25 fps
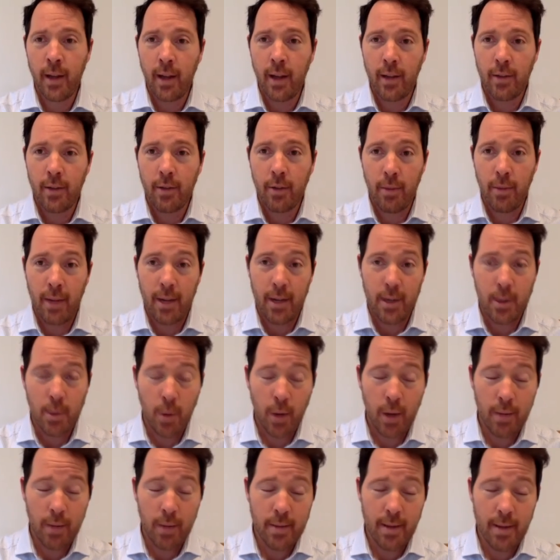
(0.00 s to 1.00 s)
It's got about
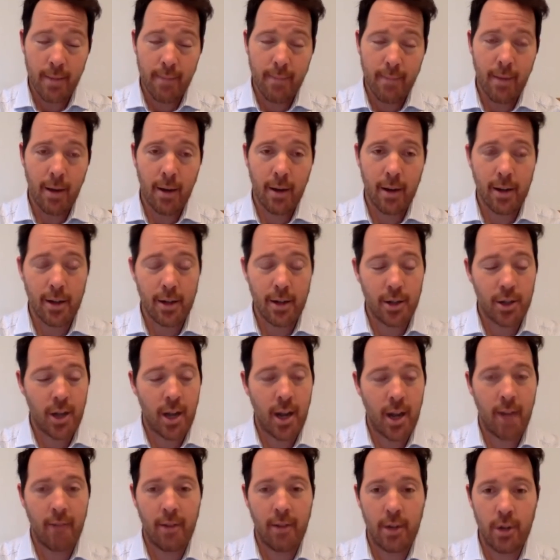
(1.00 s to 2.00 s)
20% market
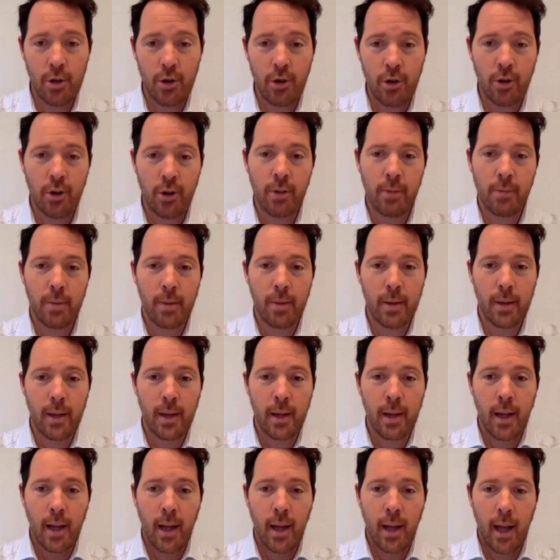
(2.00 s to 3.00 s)
share in Europe.
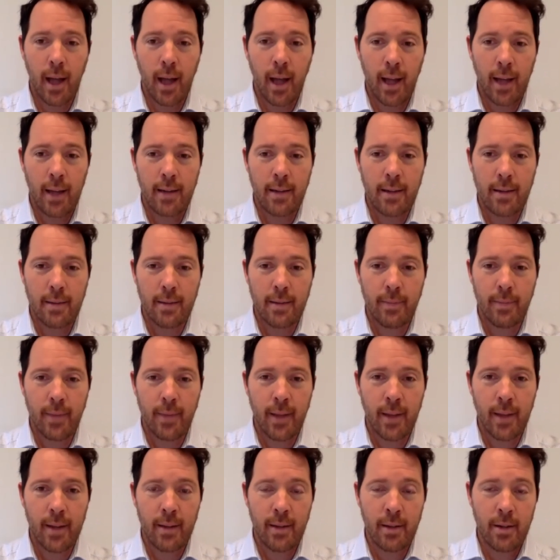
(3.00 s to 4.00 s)
Wow.
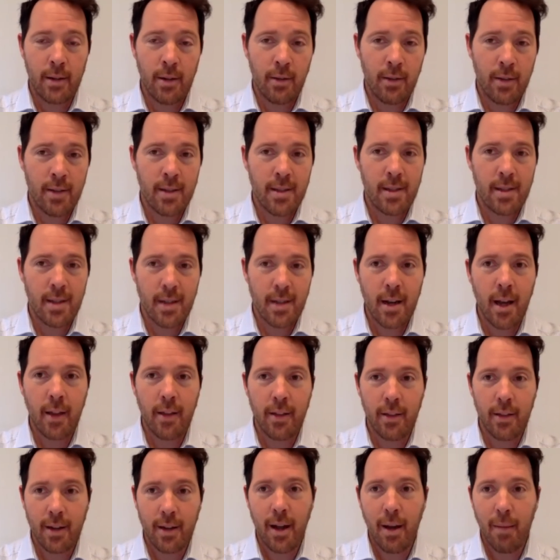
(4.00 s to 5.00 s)
And you know, this is
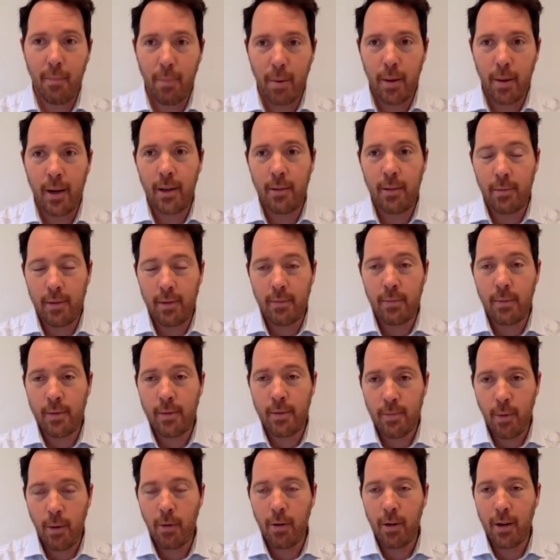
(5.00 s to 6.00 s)
another company we, have
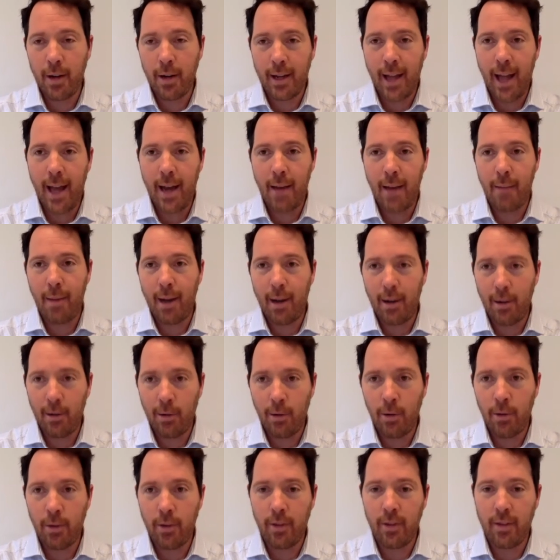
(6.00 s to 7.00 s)
spoken again about
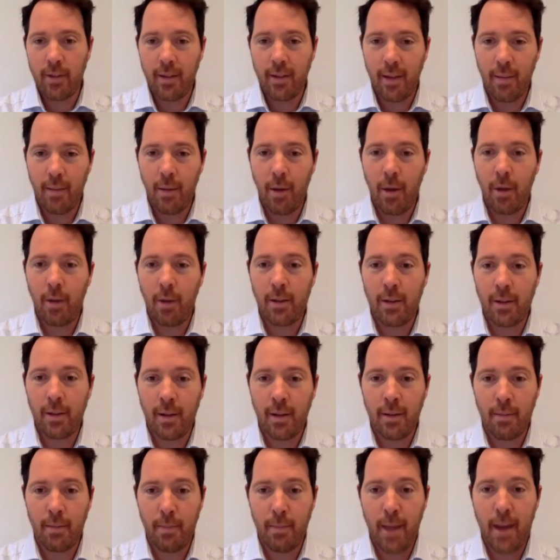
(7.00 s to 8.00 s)
Lords and CMO. It's
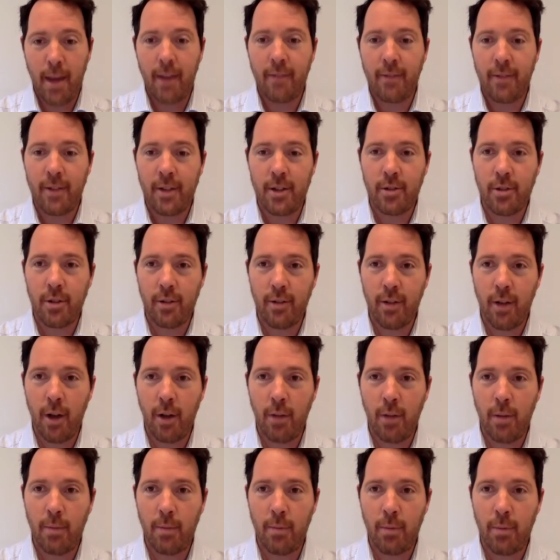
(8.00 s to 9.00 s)
another beneficiary of home
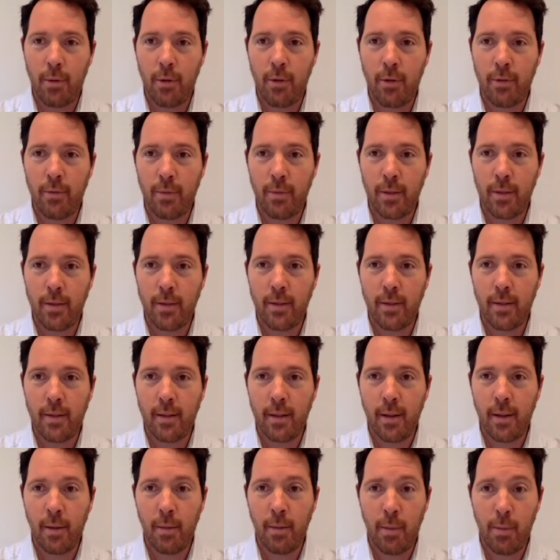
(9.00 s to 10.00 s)
improvements.
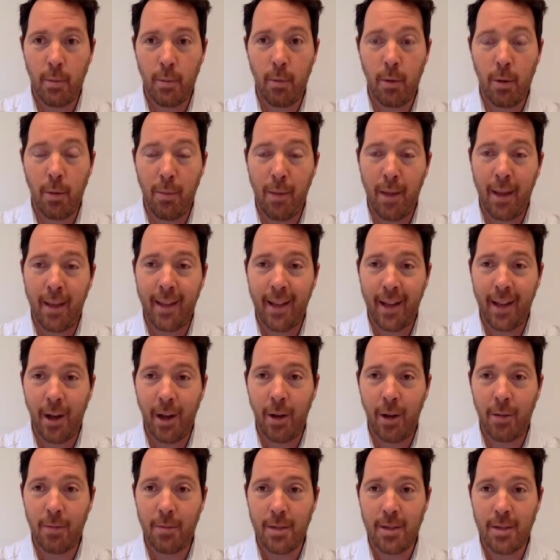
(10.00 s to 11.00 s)
You know, people mm. want to make their
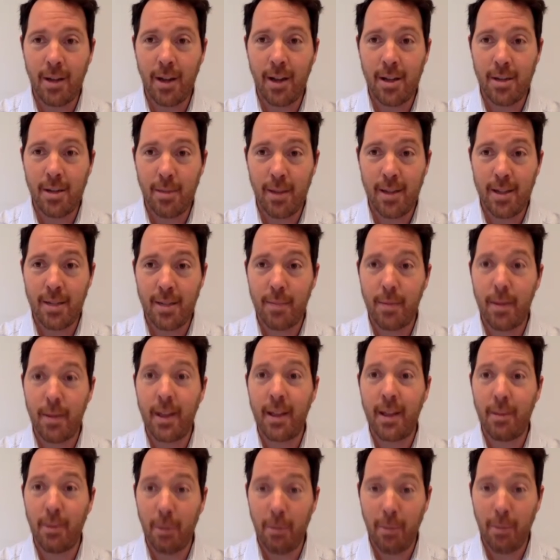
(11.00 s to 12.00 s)
homes a nice place to be. They
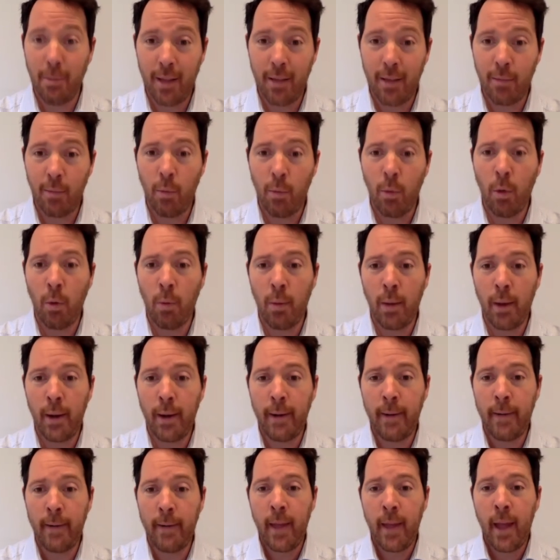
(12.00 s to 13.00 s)
want to make them warmer.
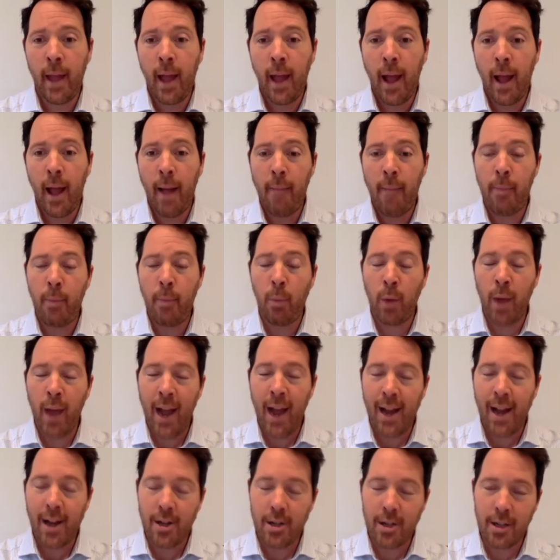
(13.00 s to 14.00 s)
Um, we
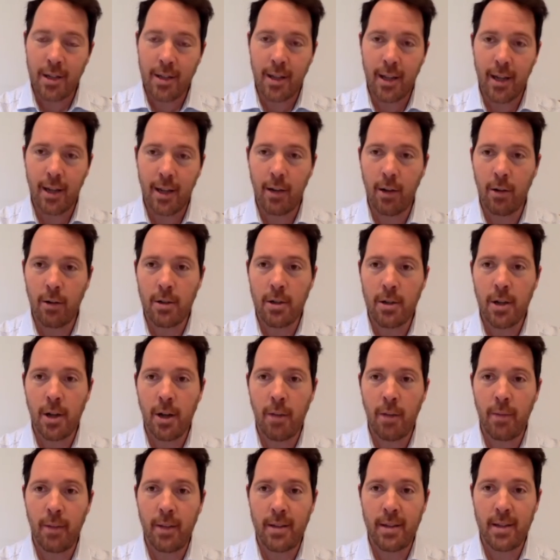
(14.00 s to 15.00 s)
actually think long
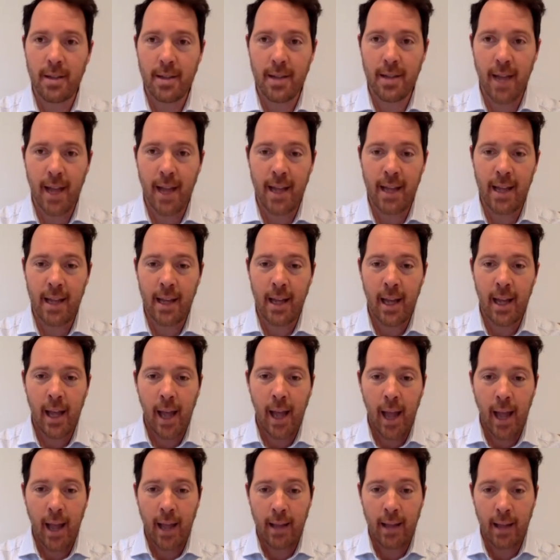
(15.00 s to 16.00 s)
term this is a,
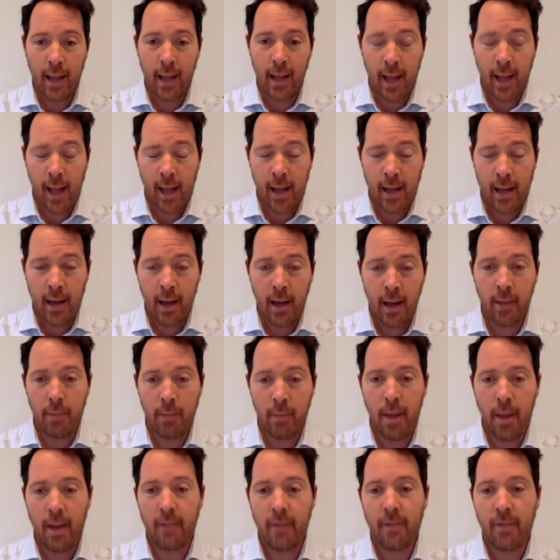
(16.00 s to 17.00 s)
a, a another
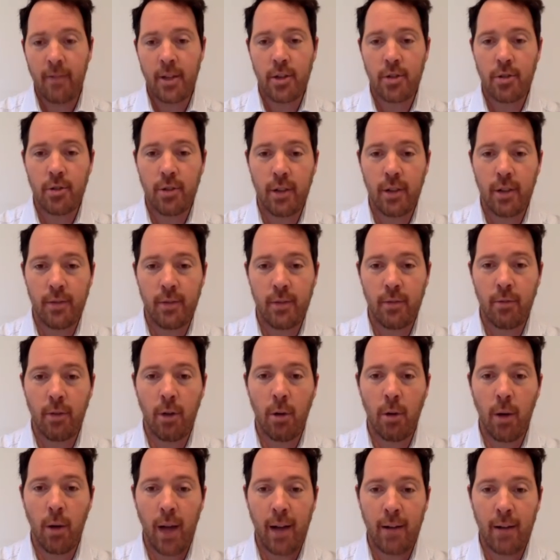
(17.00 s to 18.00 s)
beneficiary of the
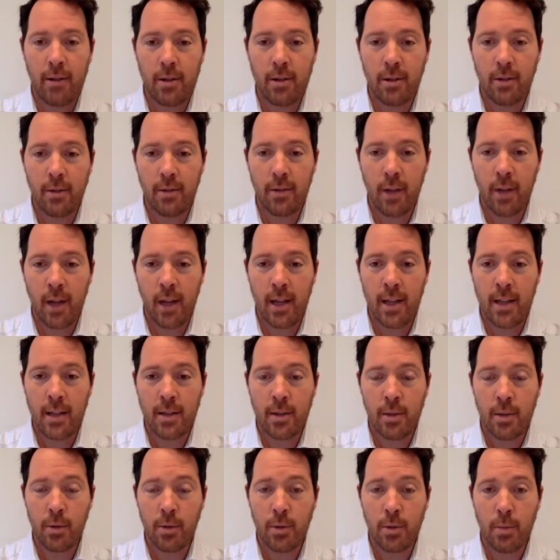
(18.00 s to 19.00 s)
rollout of uh, heat
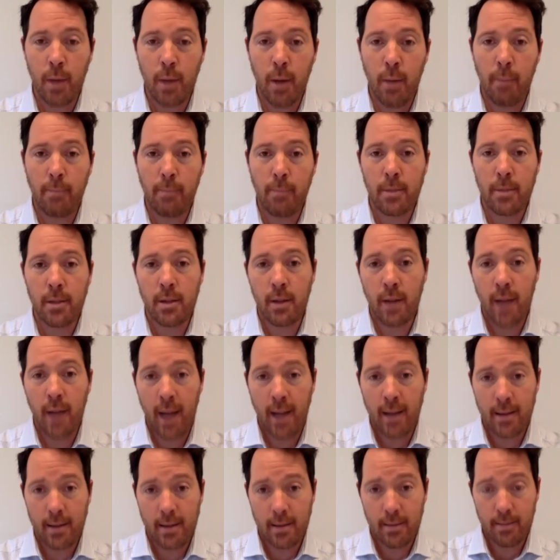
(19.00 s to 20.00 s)
source pumps. You know,
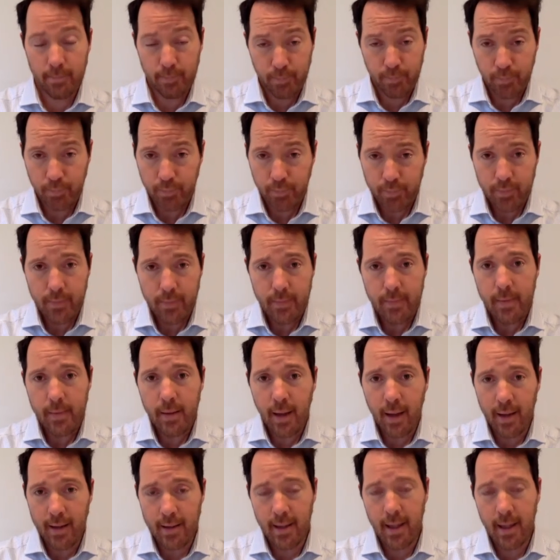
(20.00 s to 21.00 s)
as
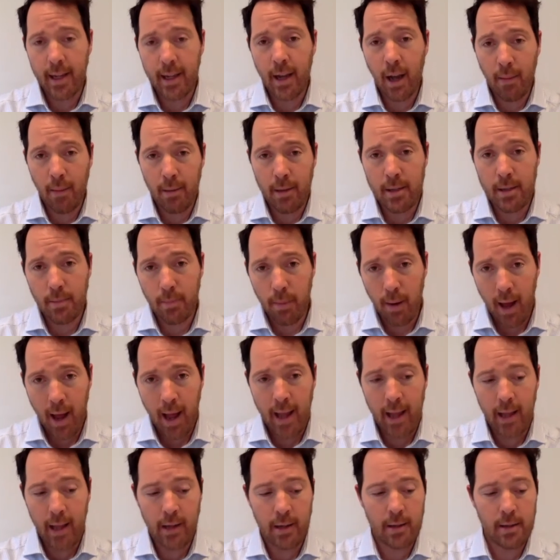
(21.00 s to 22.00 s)
as they come into
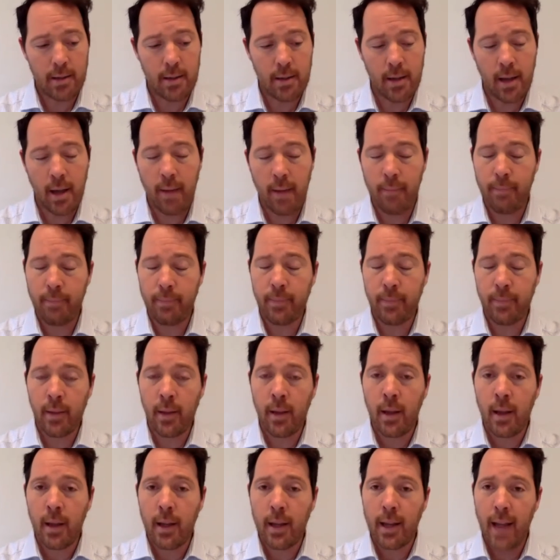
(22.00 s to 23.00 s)
play and um,
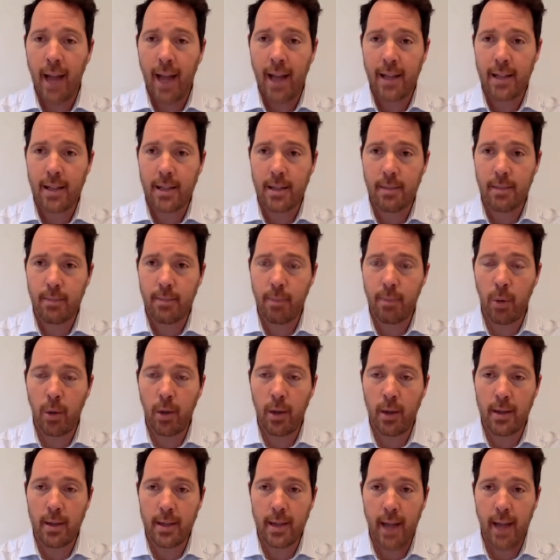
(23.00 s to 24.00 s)
gas
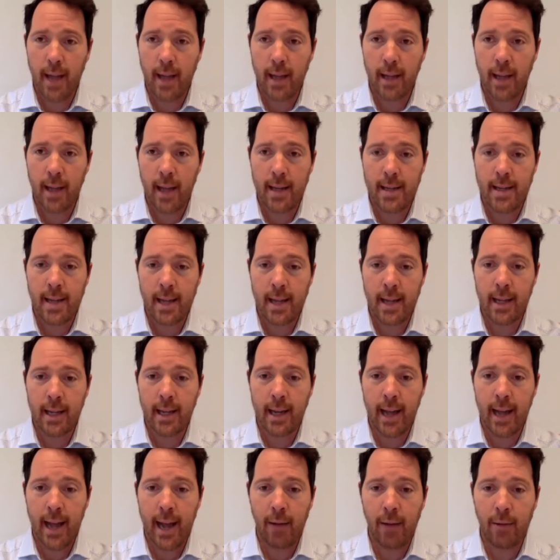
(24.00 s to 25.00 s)
boilers get get taken
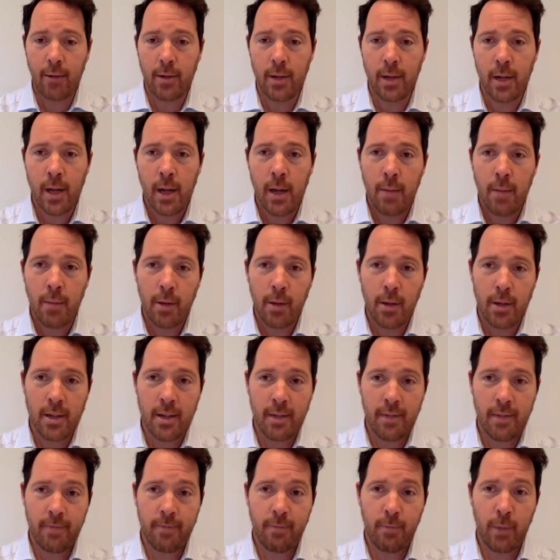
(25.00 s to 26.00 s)
out. Because if
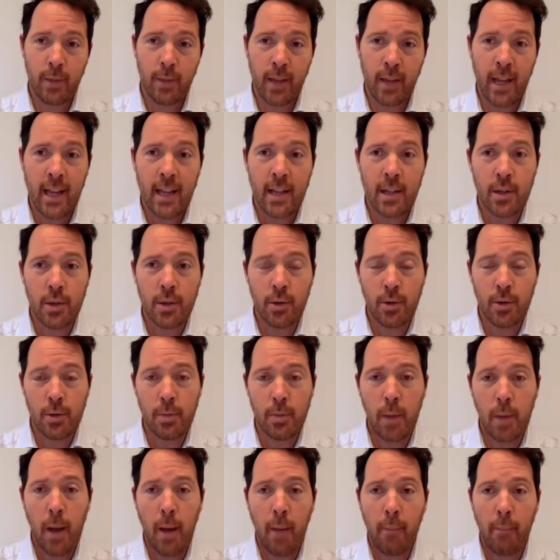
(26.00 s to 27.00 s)
with a heat source
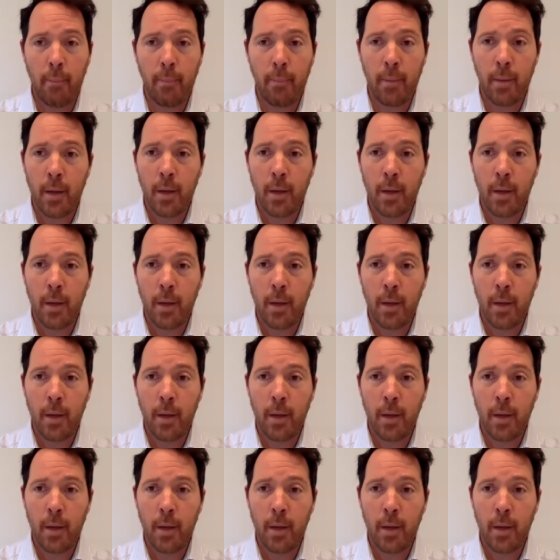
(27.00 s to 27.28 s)
pump,